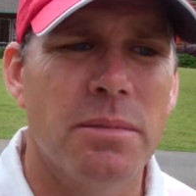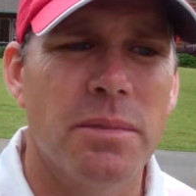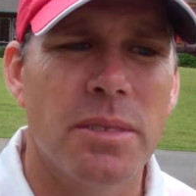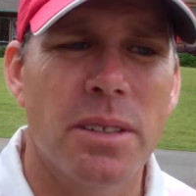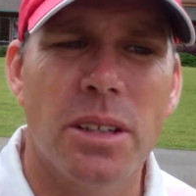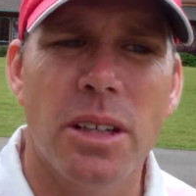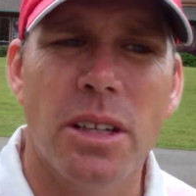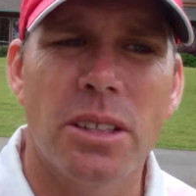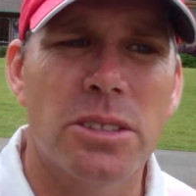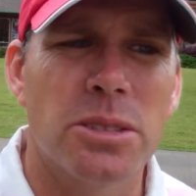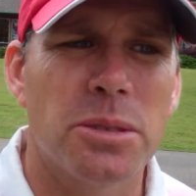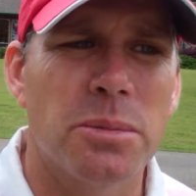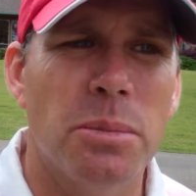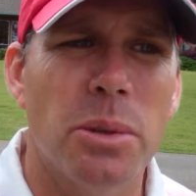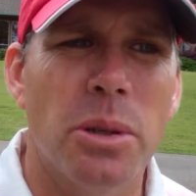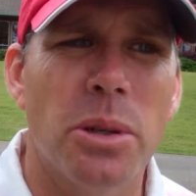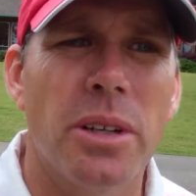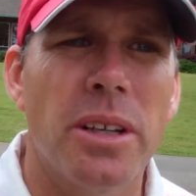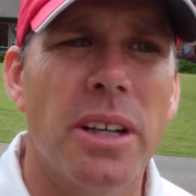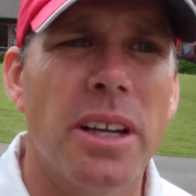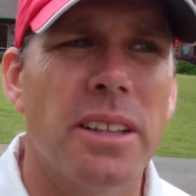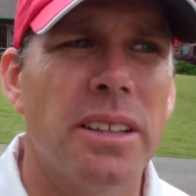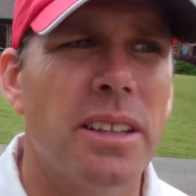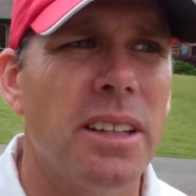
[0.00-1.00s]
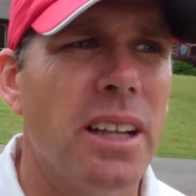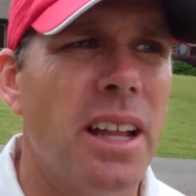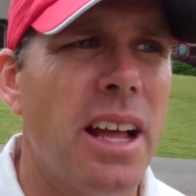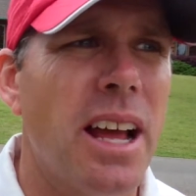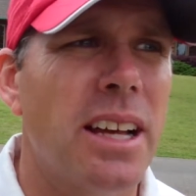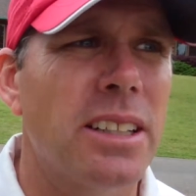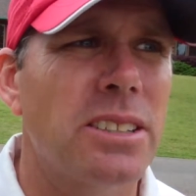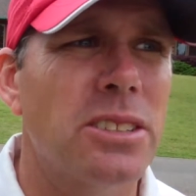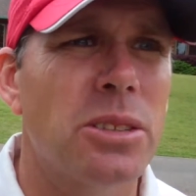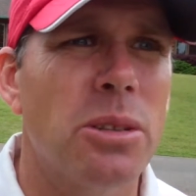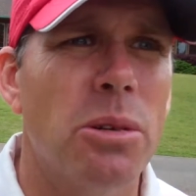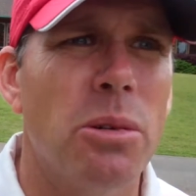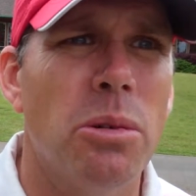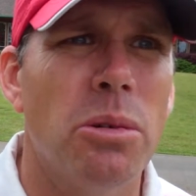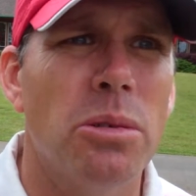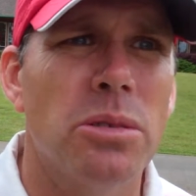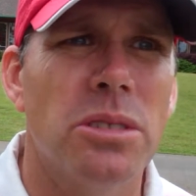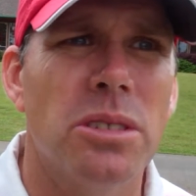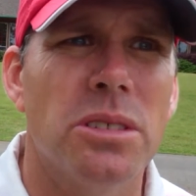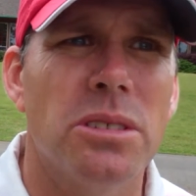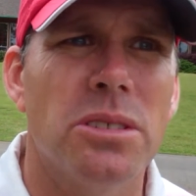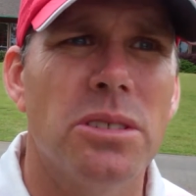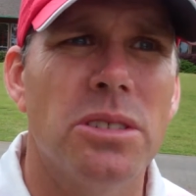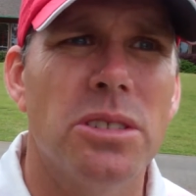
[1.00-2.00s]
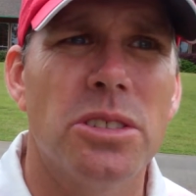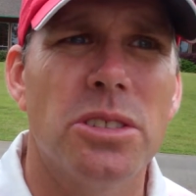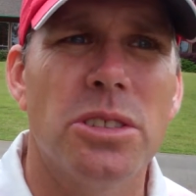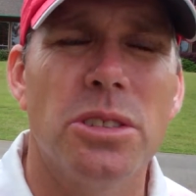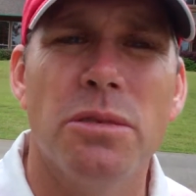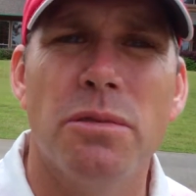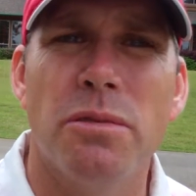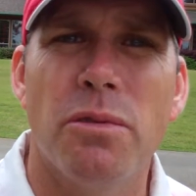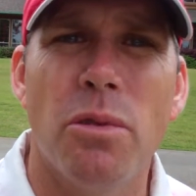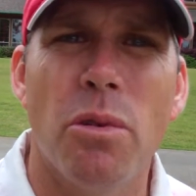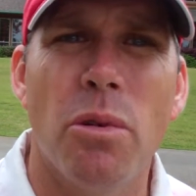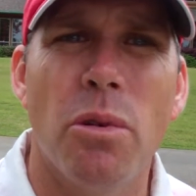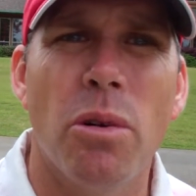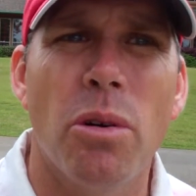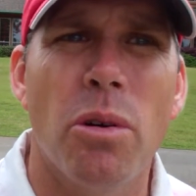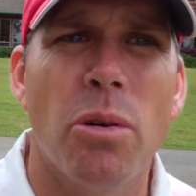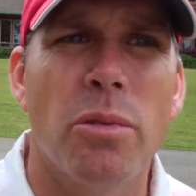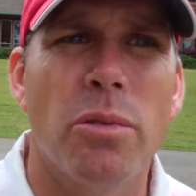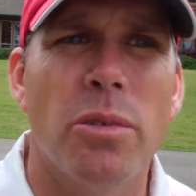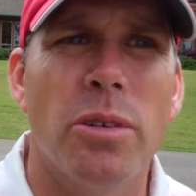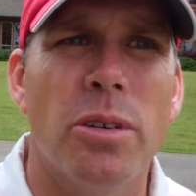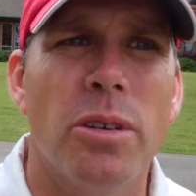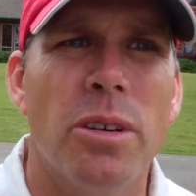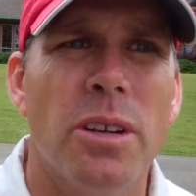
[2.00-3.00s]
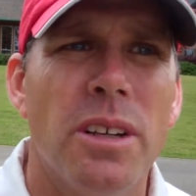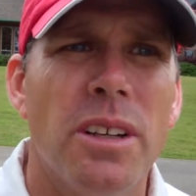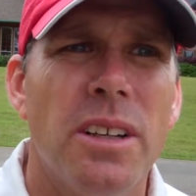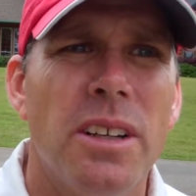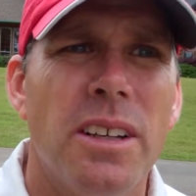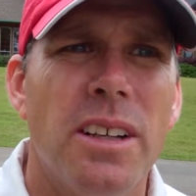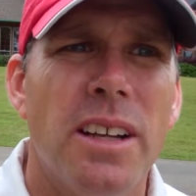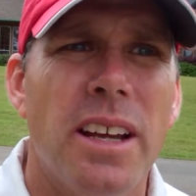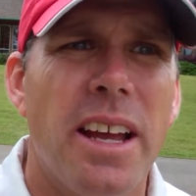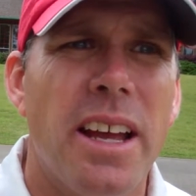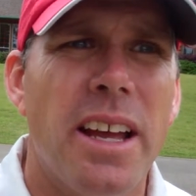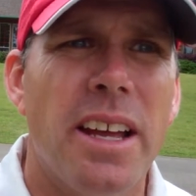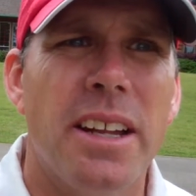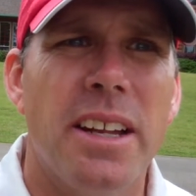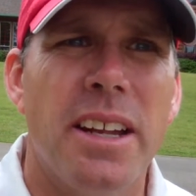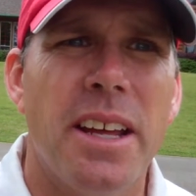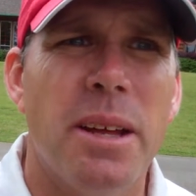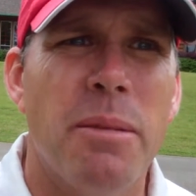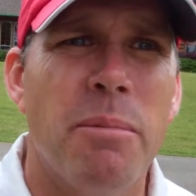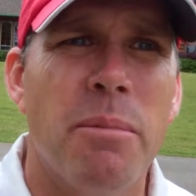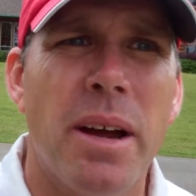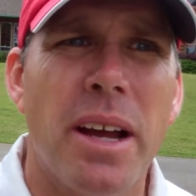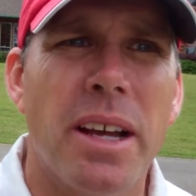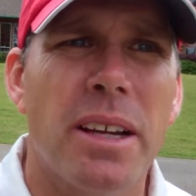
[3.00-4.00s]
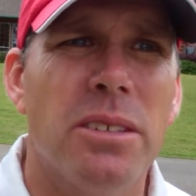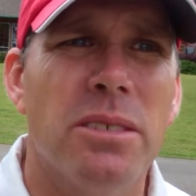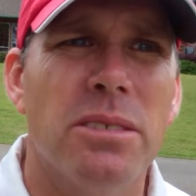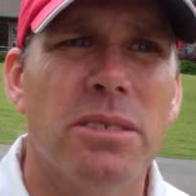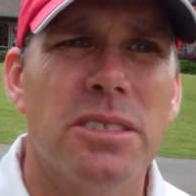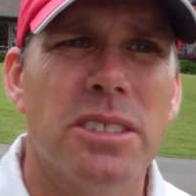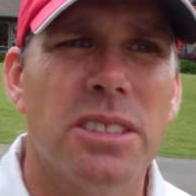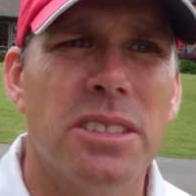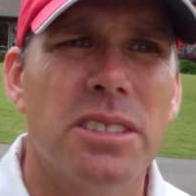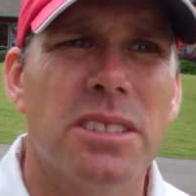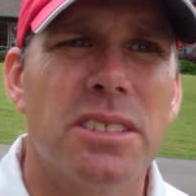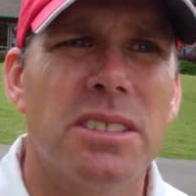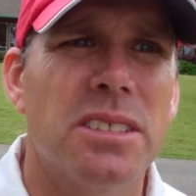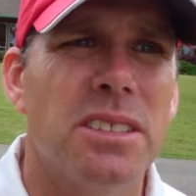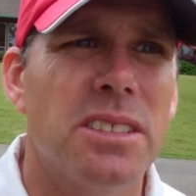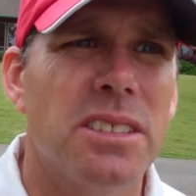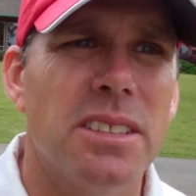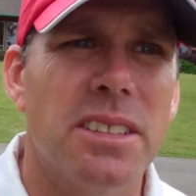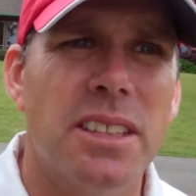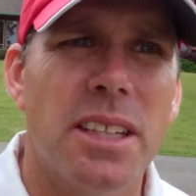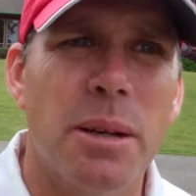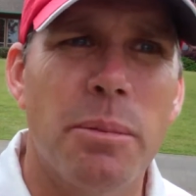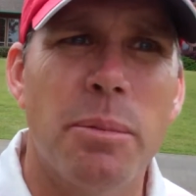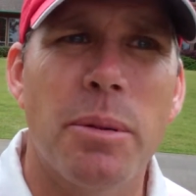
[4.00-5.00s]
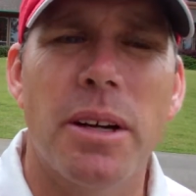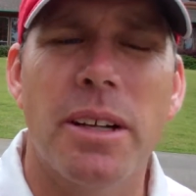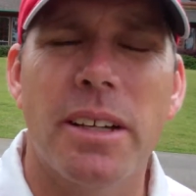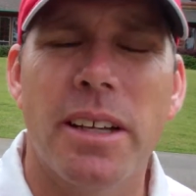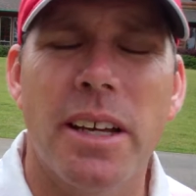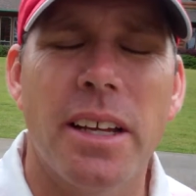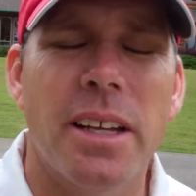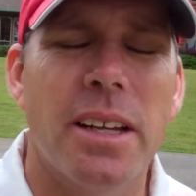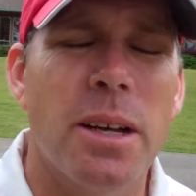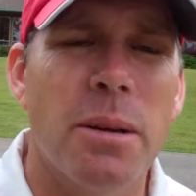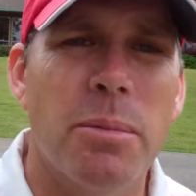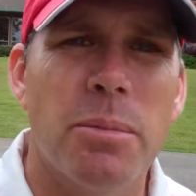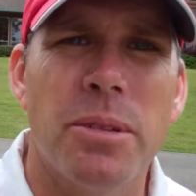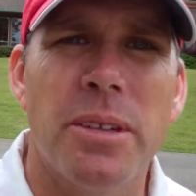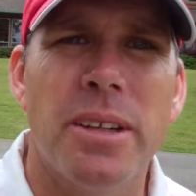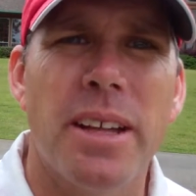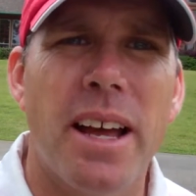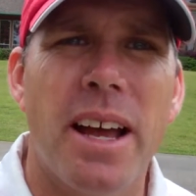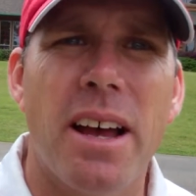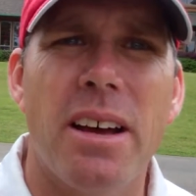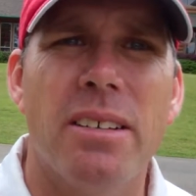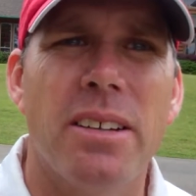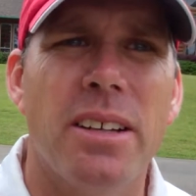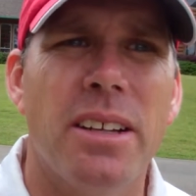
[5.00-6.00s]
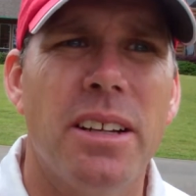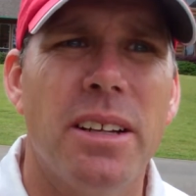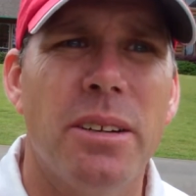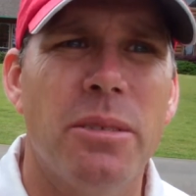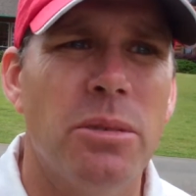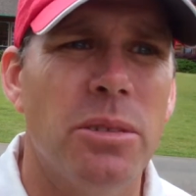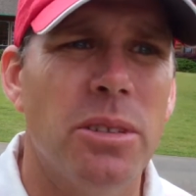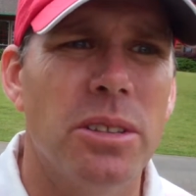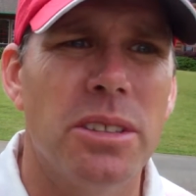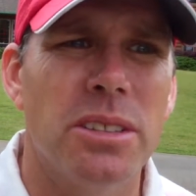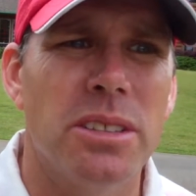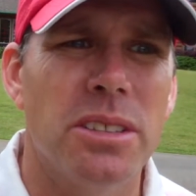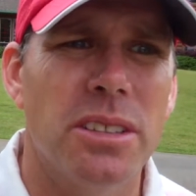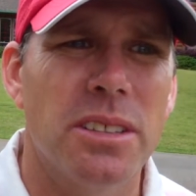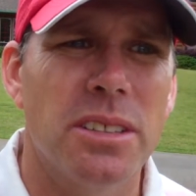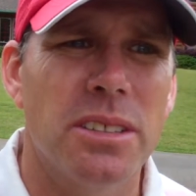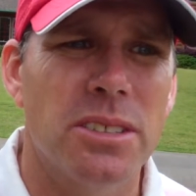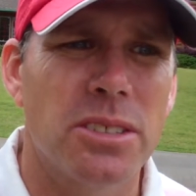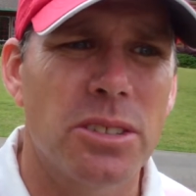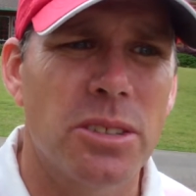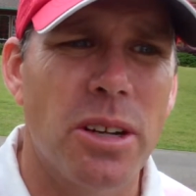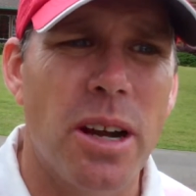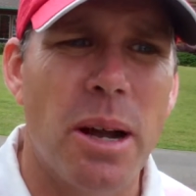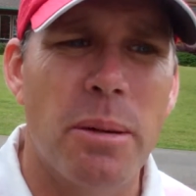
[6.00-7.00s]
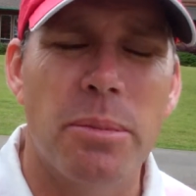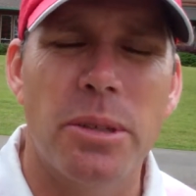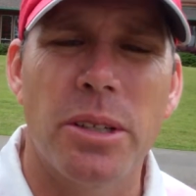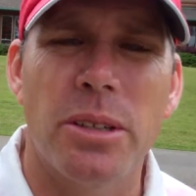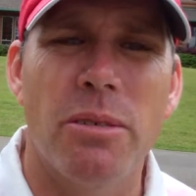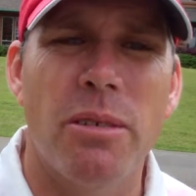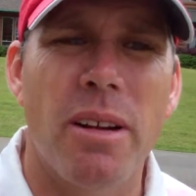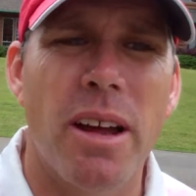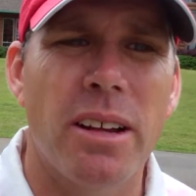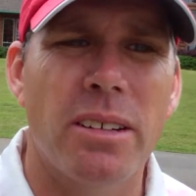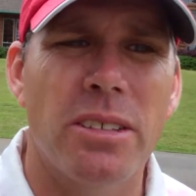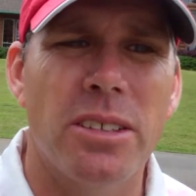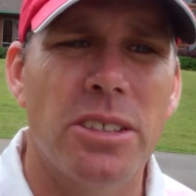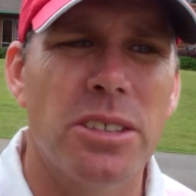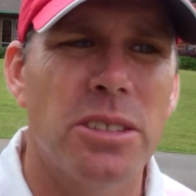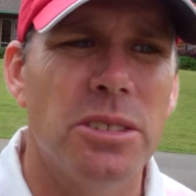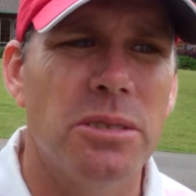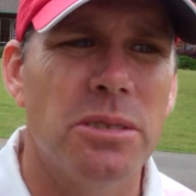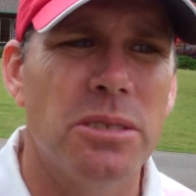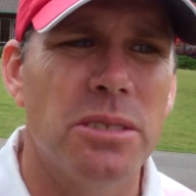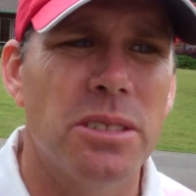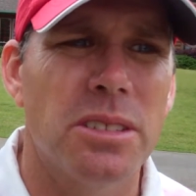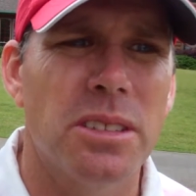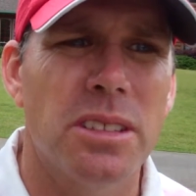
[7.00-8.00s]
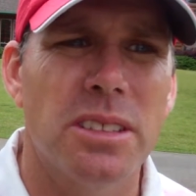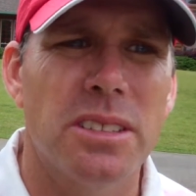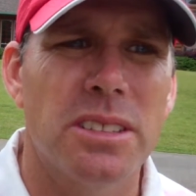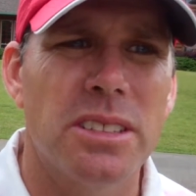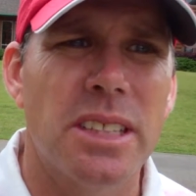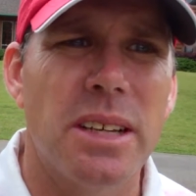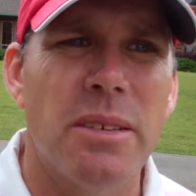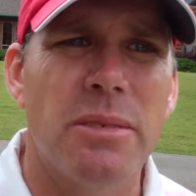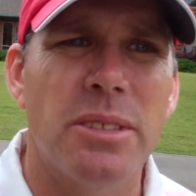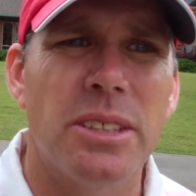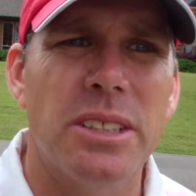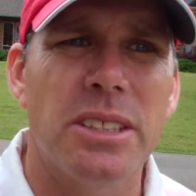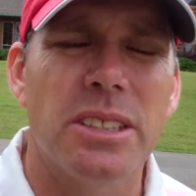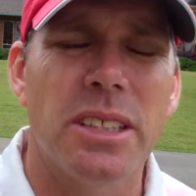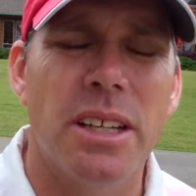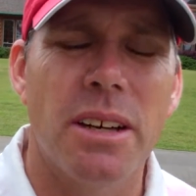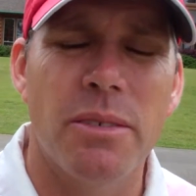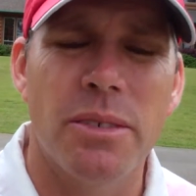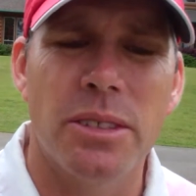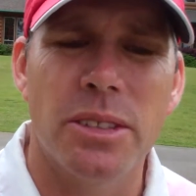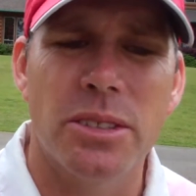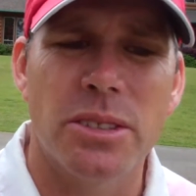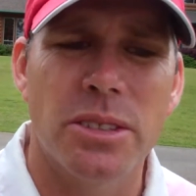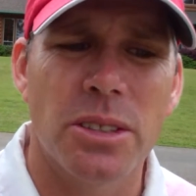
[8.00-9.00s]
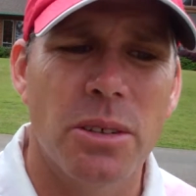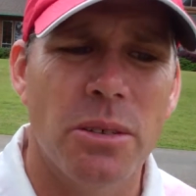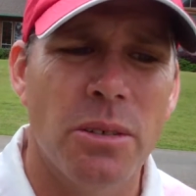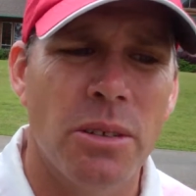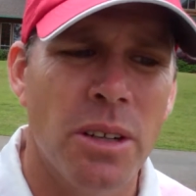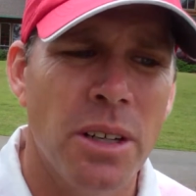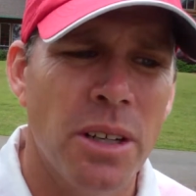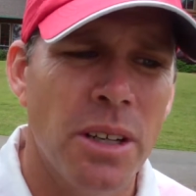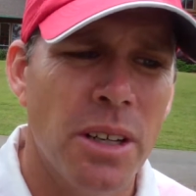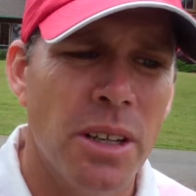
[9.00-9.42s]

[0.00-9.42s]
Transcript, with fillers: clutch birdie on the last hole to, to shoot four over, and, and Michael just uh, kept on getting up and down and, and really uh, scrapped it around to shoot uh, 77. So,